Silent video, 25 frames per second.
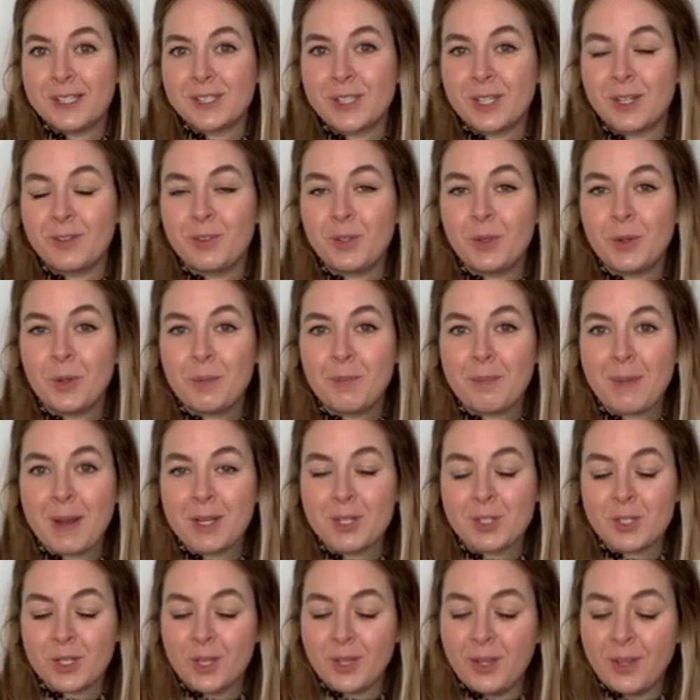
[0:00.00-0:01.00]
So if you
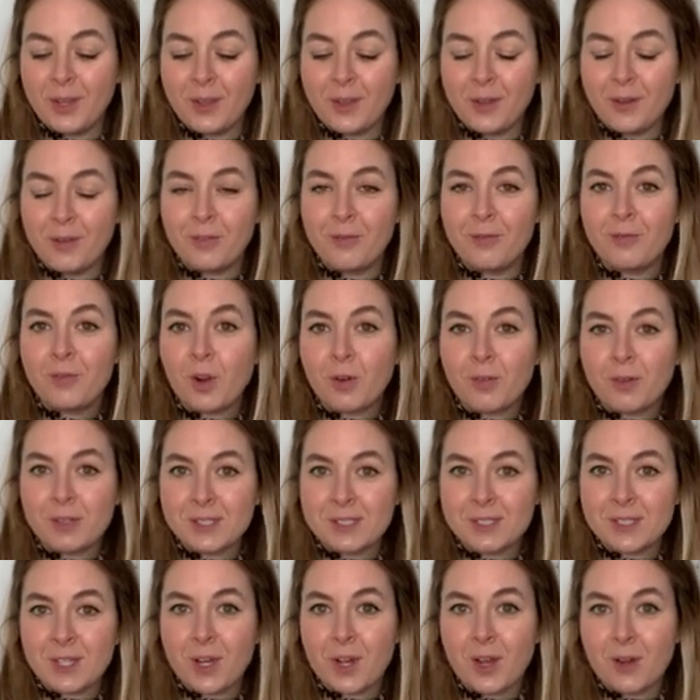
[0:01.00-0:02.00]
imagine the
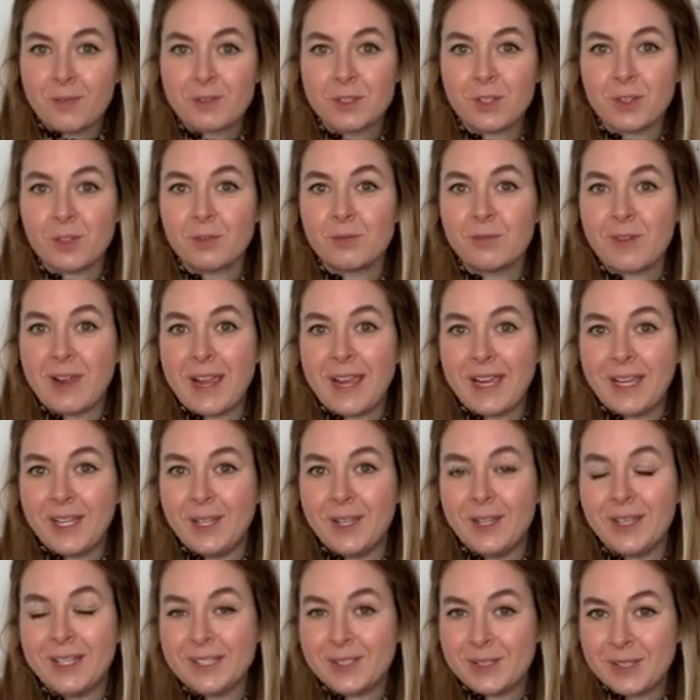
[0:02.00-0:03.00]
forest after the rain
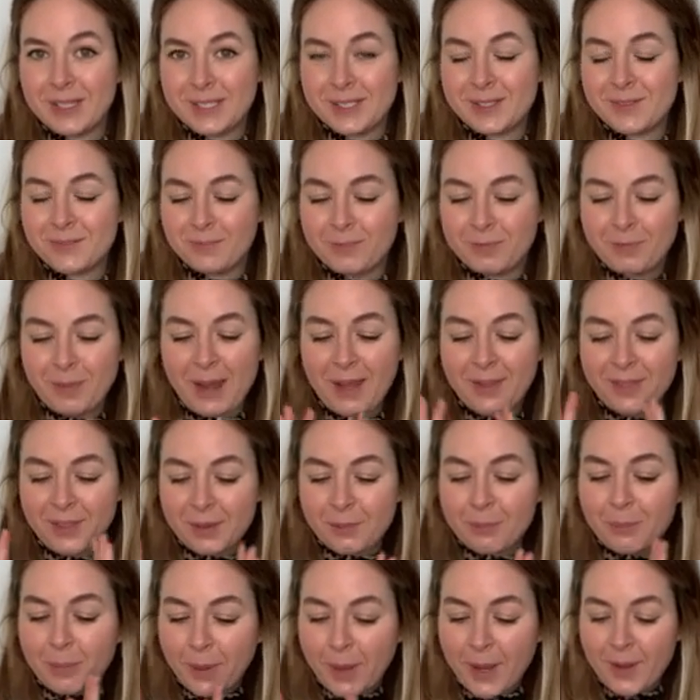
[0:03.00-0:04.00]
is I
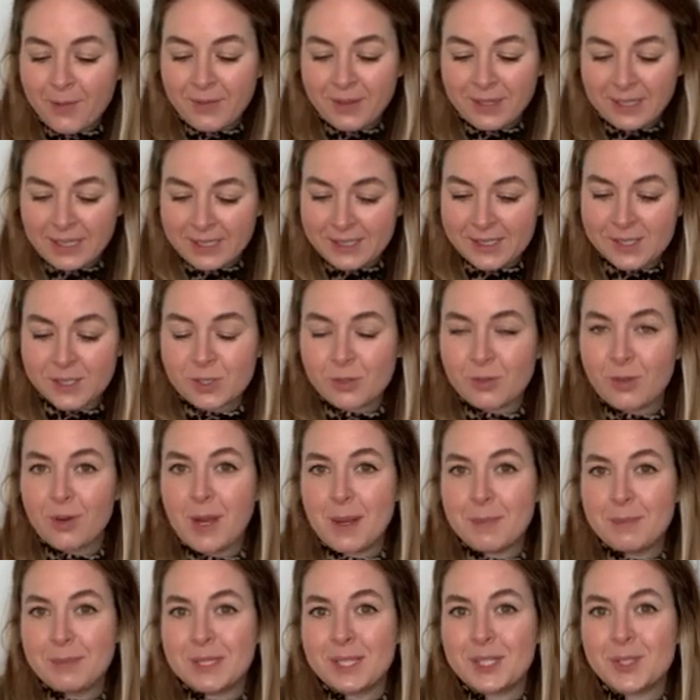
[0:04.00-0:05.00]
think perfectly
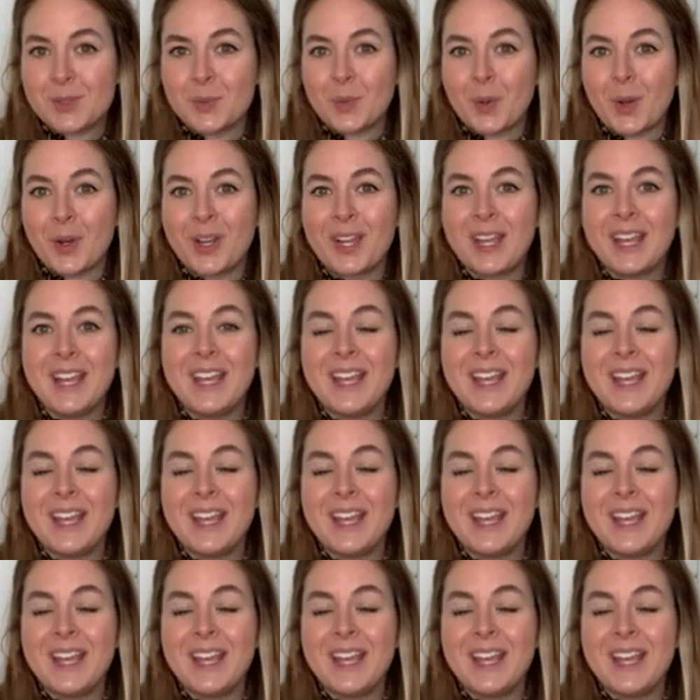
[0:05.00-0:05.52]
describes this one.